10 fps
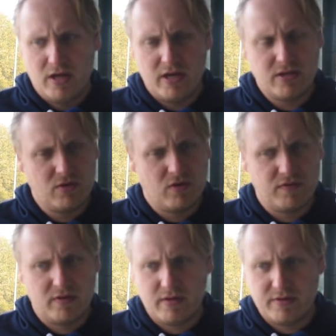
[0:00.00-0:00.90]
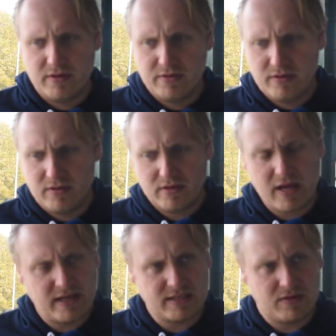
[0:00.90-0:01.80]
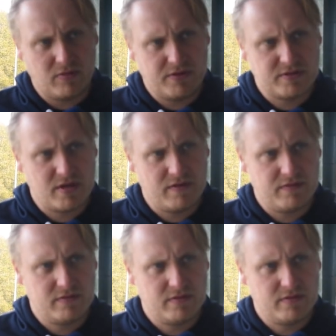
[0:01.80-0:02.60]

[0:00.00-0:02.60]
and Yeovil, they'll get exactly what they deserve.